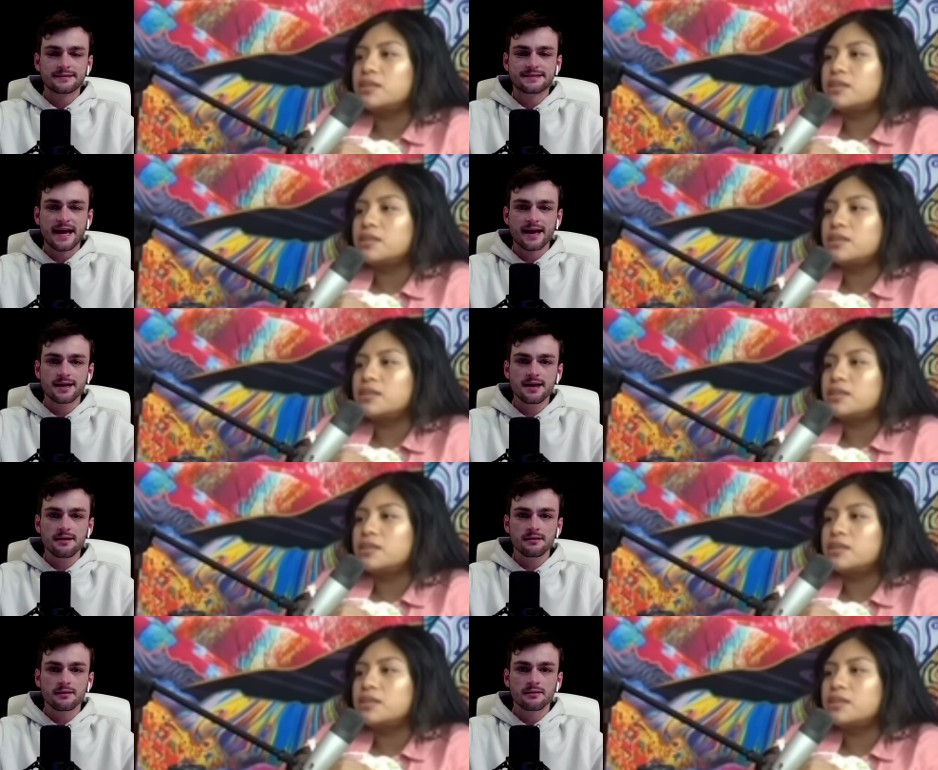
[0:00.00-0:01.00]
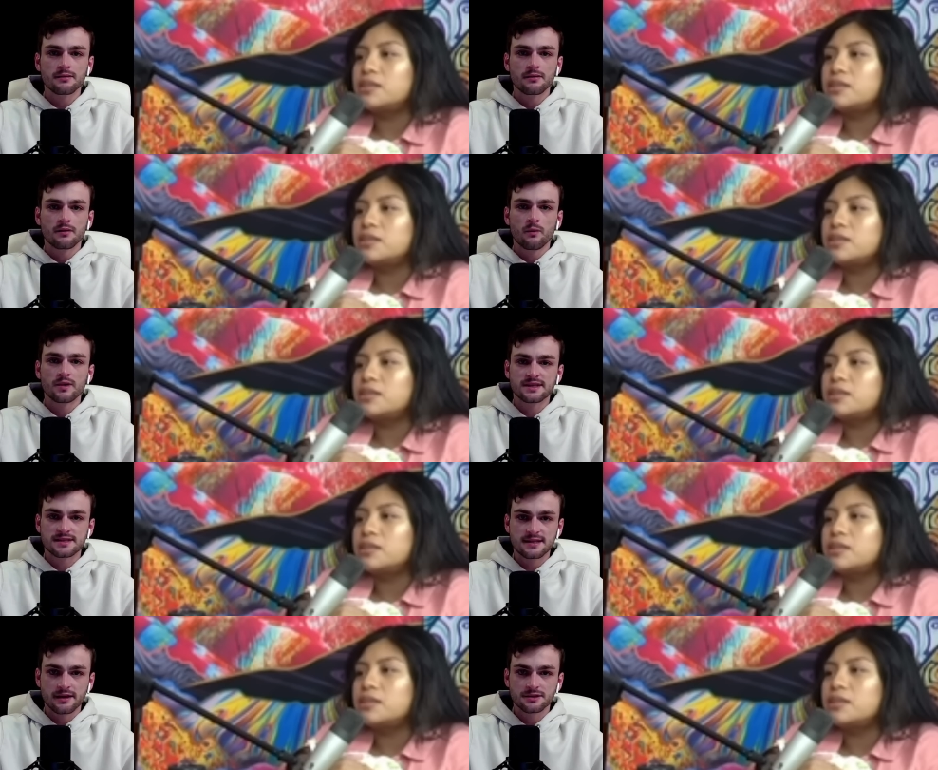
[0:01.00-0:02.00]
Speaker 1: Danny was
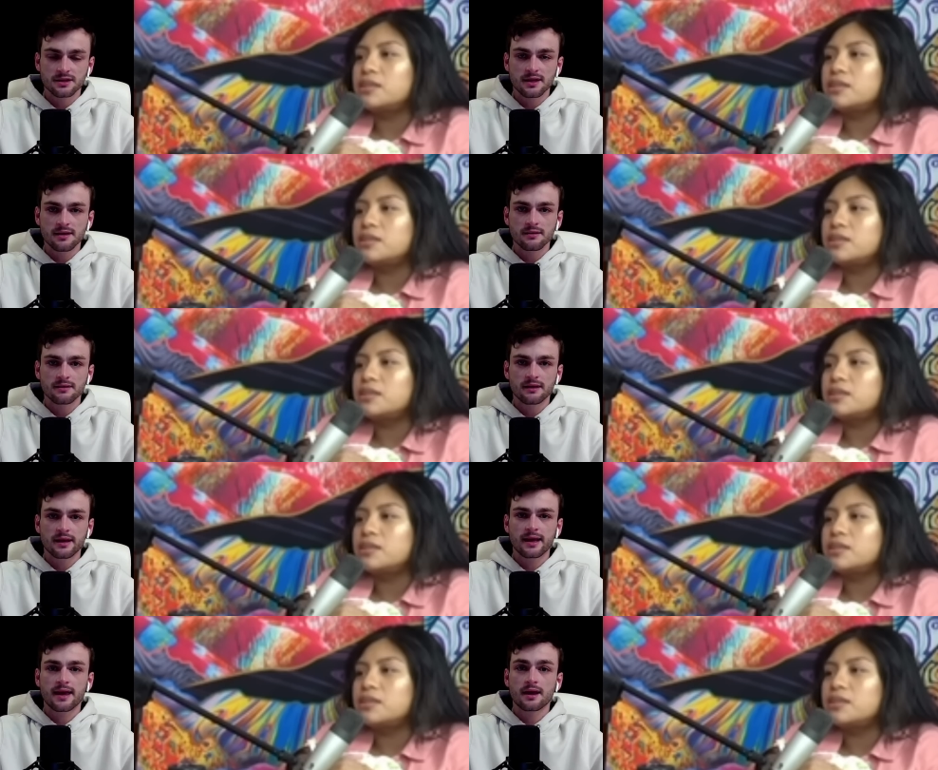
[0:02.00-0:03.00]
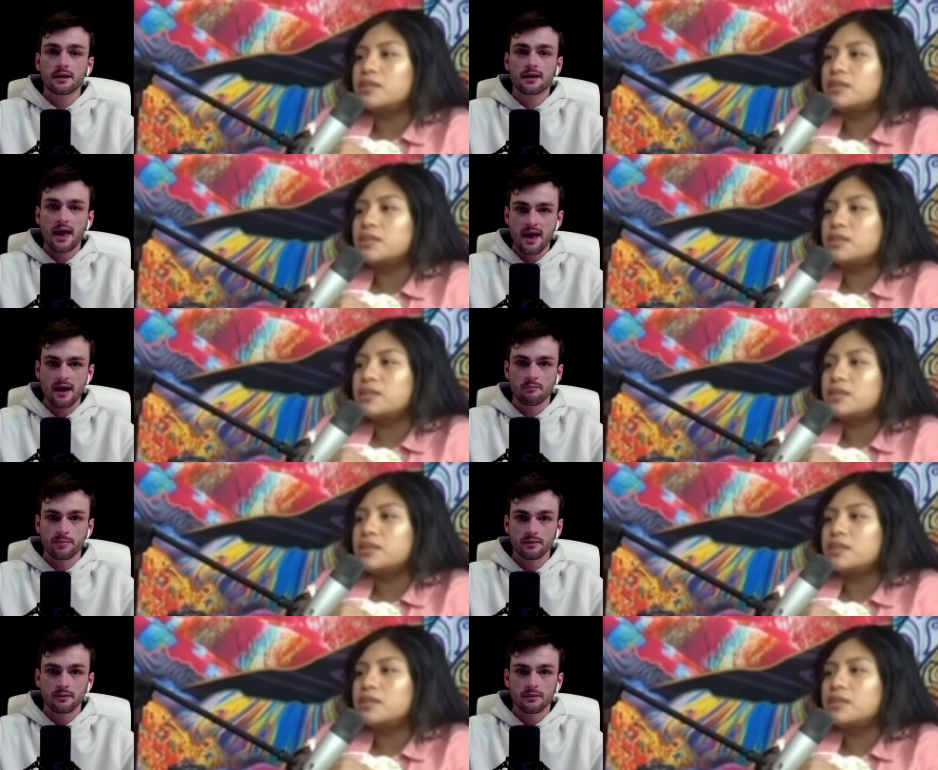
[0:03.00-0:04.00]
essentially in a camp,
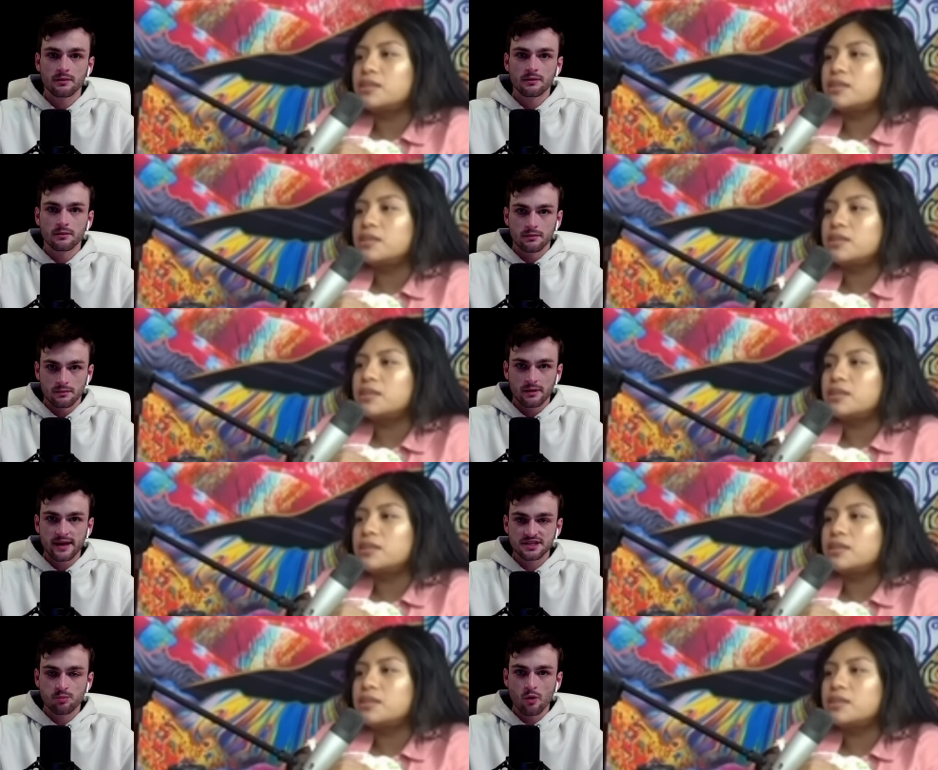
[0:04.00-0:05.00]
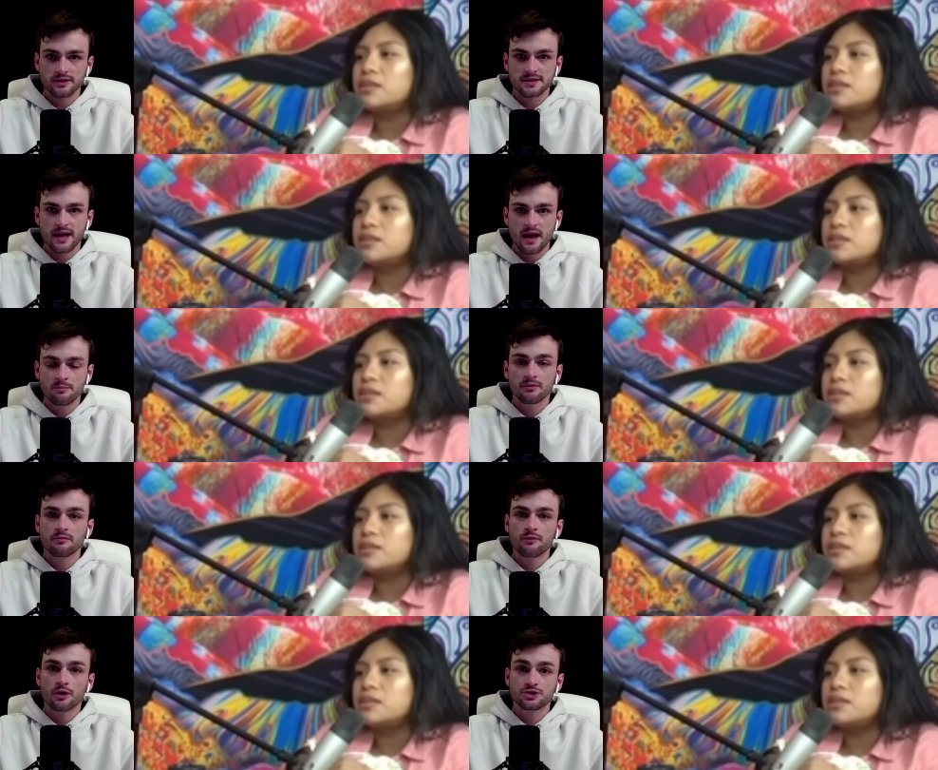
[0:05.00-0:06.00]
a sports camp
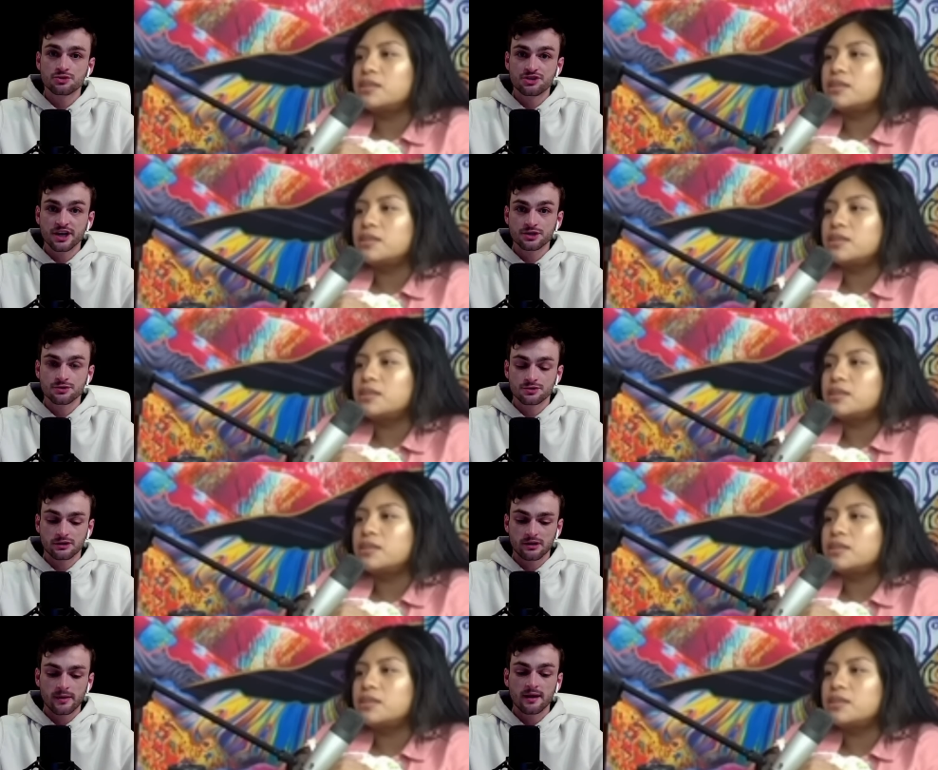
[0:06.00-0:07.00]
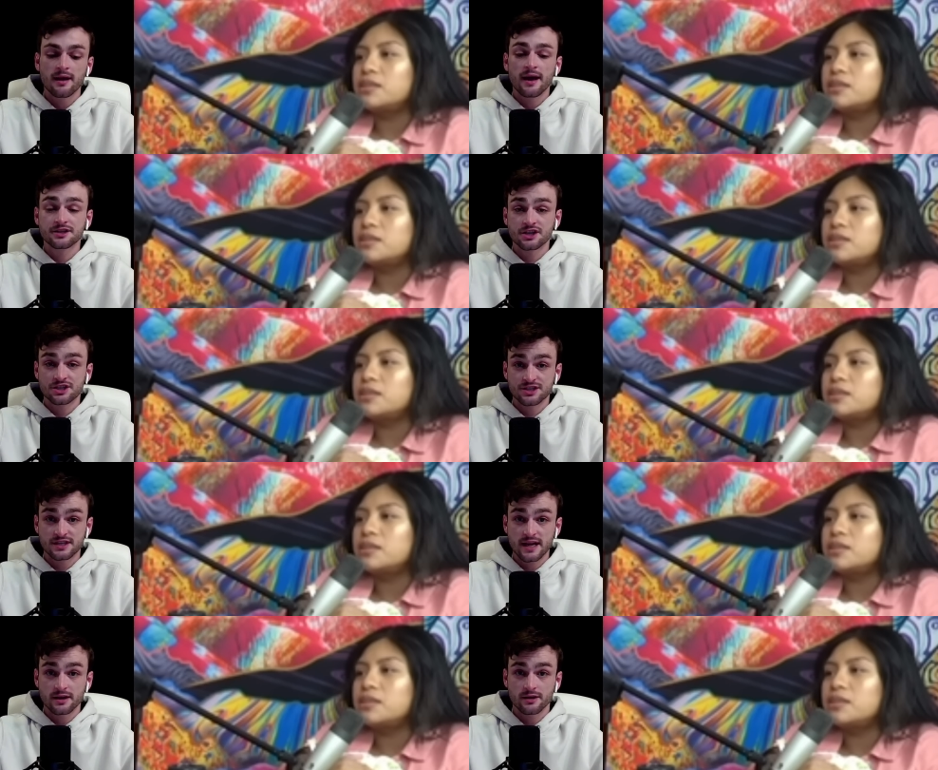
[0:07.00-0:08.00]
for a jiu-jitsu tournament. As she just
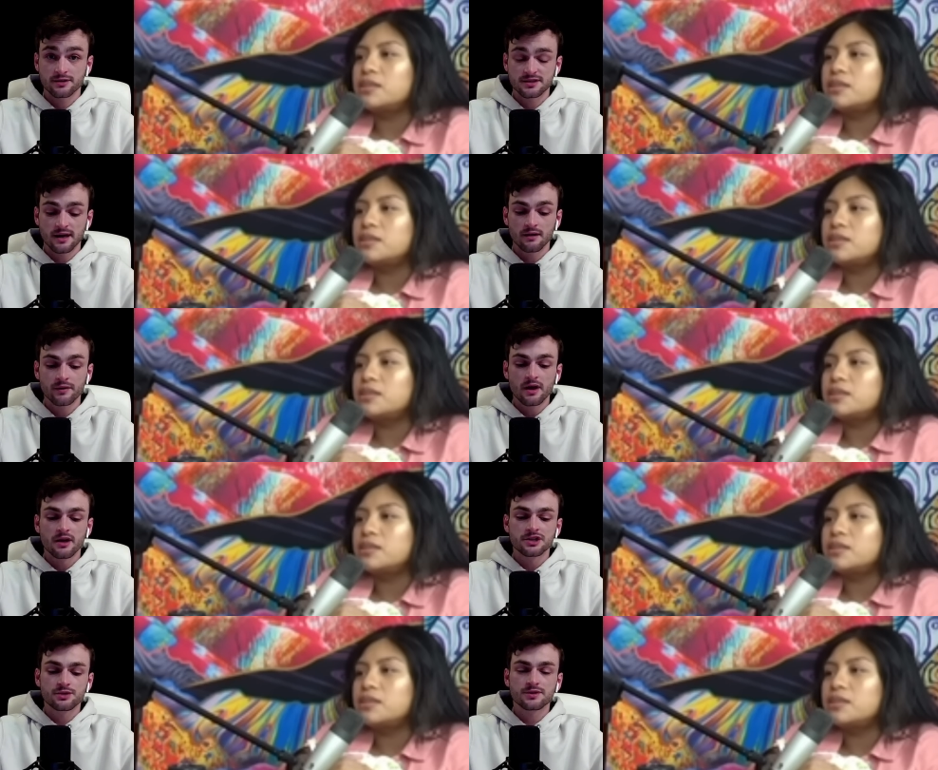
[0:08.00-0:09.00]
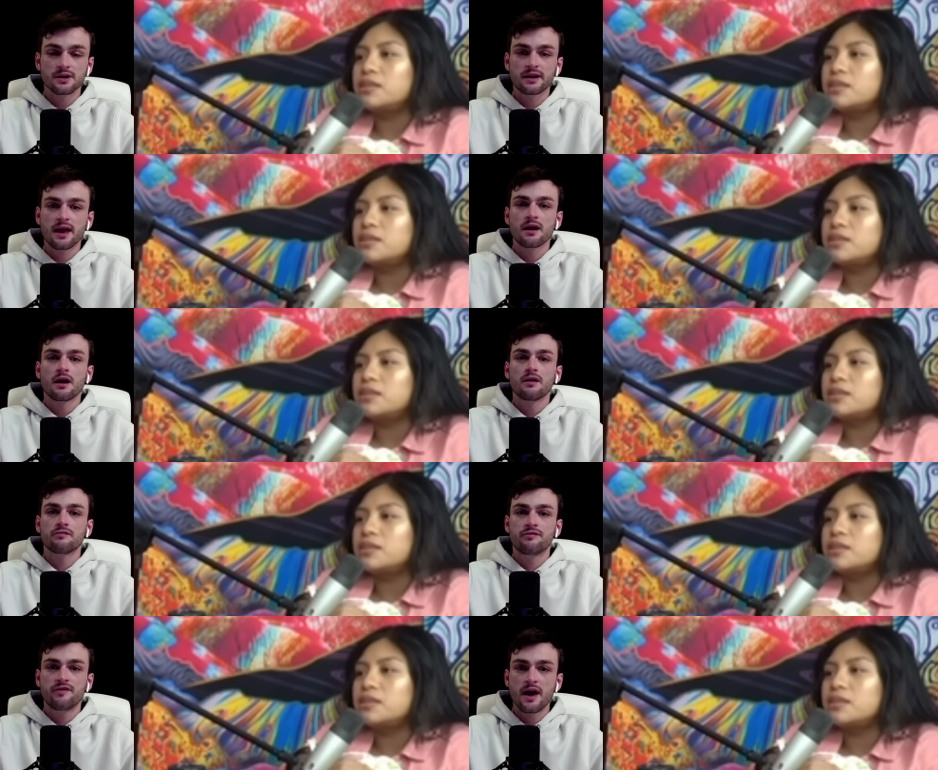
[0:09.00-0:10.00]
stated herself, she was on a
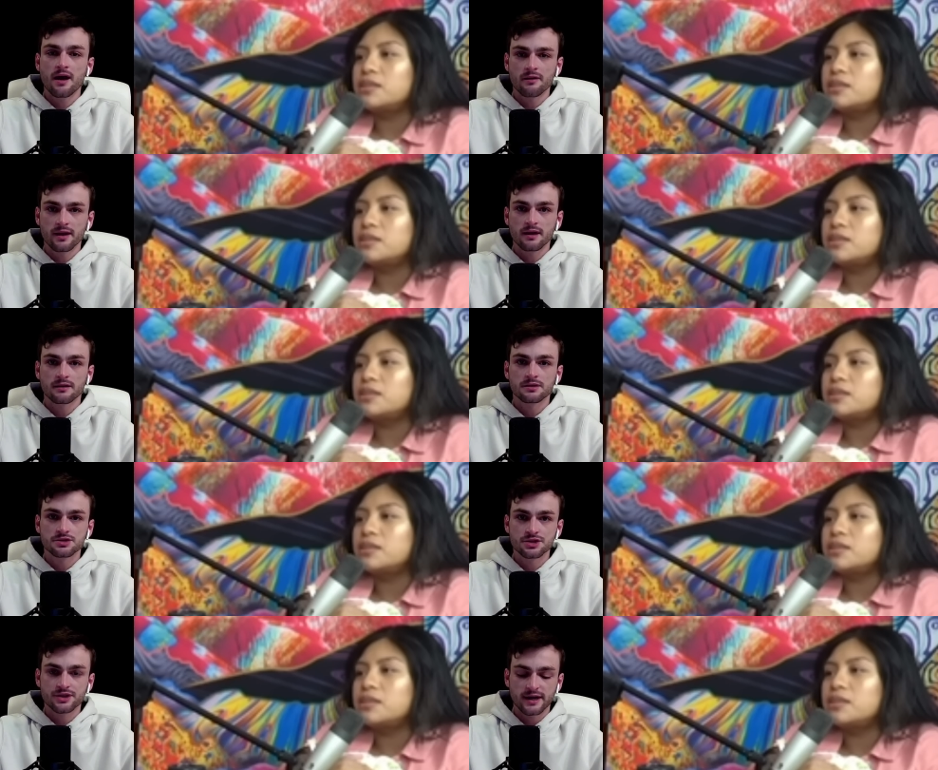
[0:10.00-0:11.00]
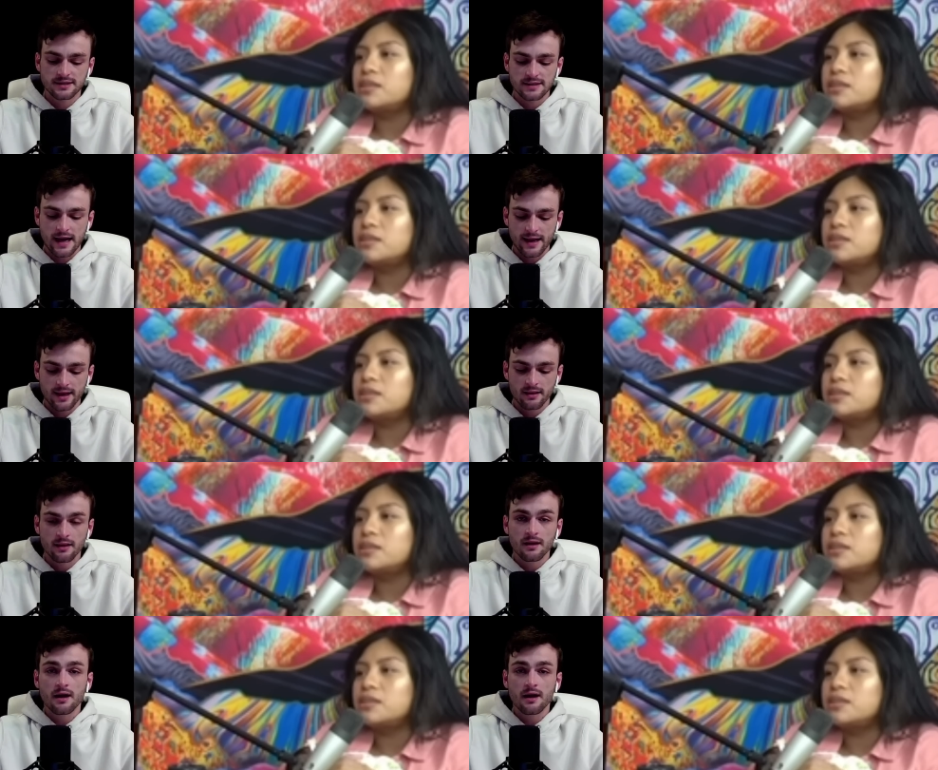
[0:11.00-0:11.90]
very strict diet,